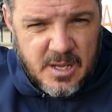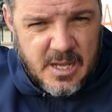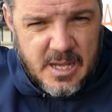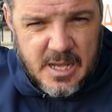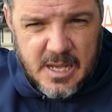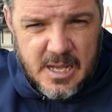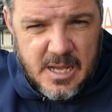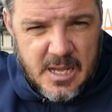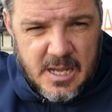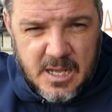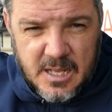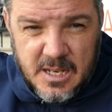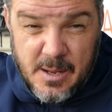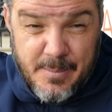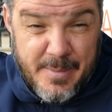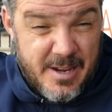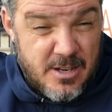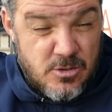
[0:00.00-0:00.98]

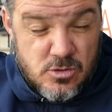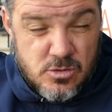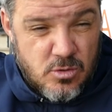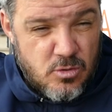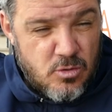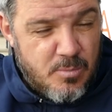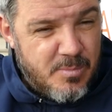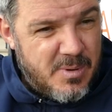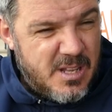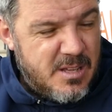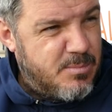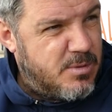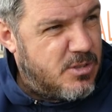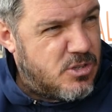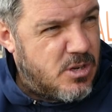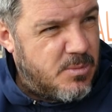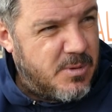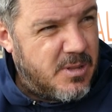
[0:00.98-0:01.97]
And their manager's done an
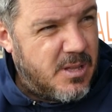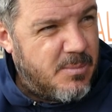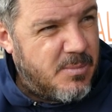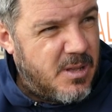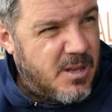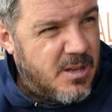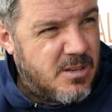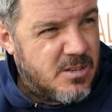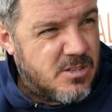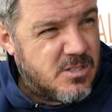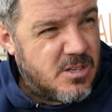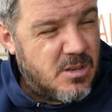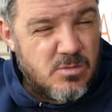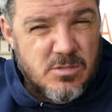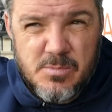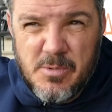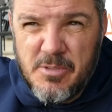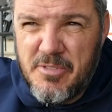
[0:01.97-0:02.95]
unbelievable job with them there,
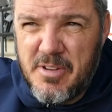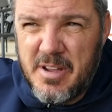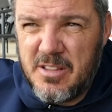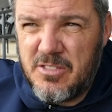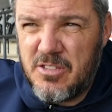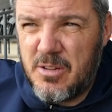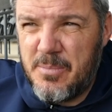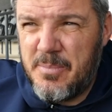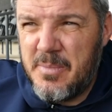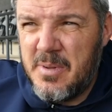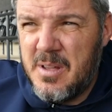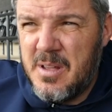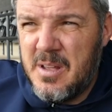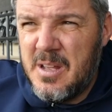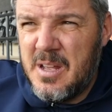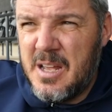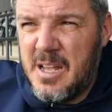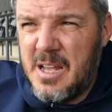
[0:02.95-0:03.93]
so to be fair to them.
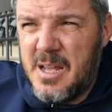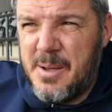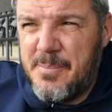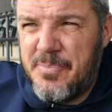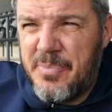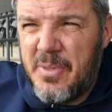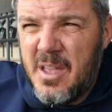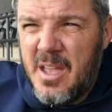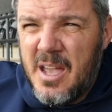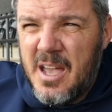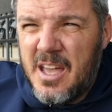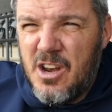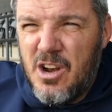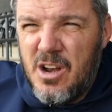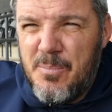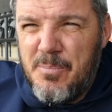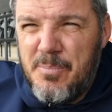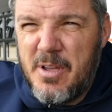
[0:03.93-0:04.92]
And
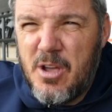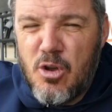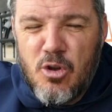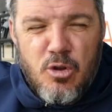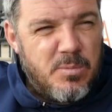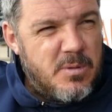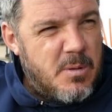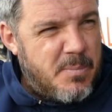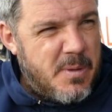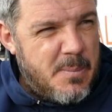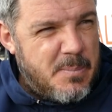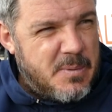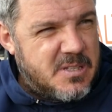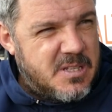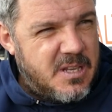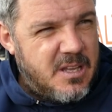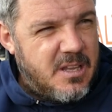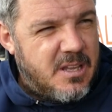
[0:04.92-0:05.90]
a bigger club than
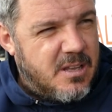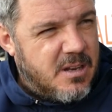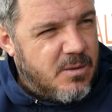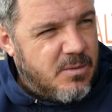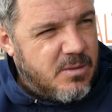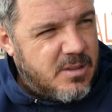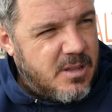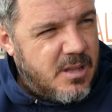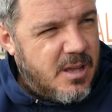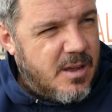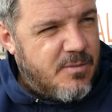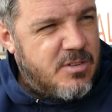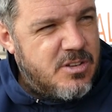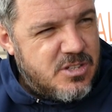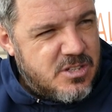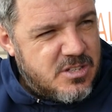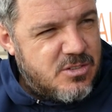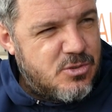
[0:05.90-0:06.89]
people think, you know. They
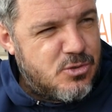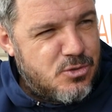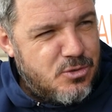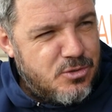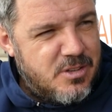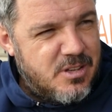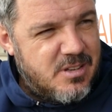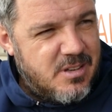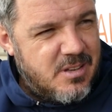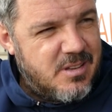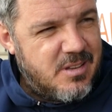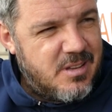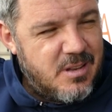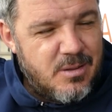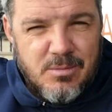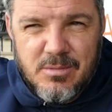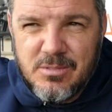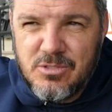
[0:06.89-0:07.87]
average just under,
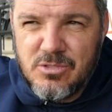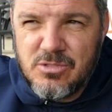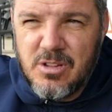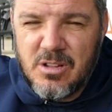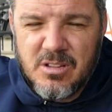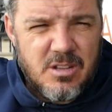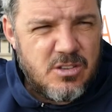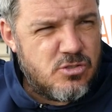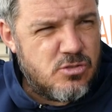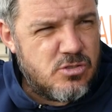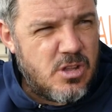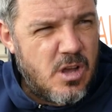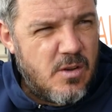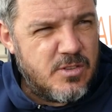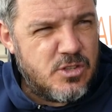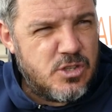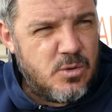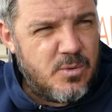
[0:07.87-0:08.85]
you know, I think it's just
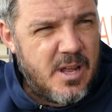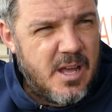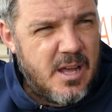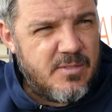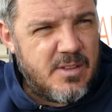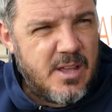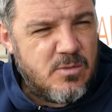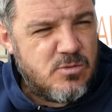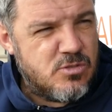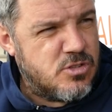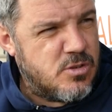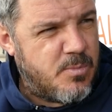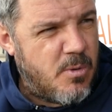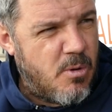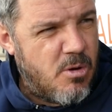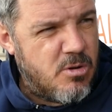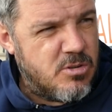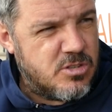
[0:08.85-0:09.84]
over 2,500
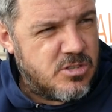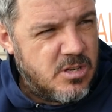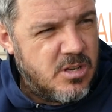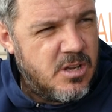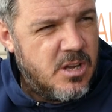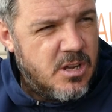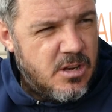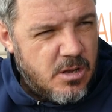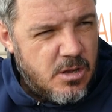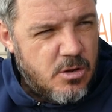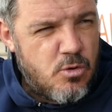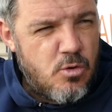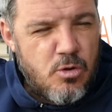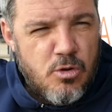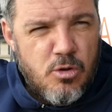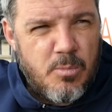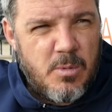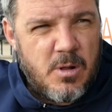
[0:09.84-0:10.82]
supporters. They're a
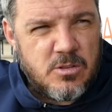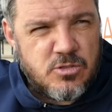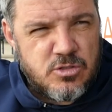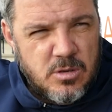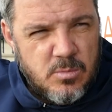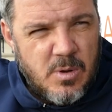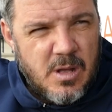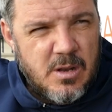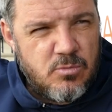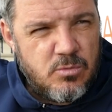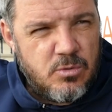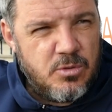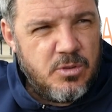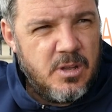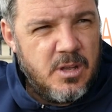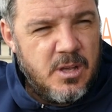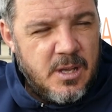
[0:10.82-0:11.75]
good club, Altrincham, well run,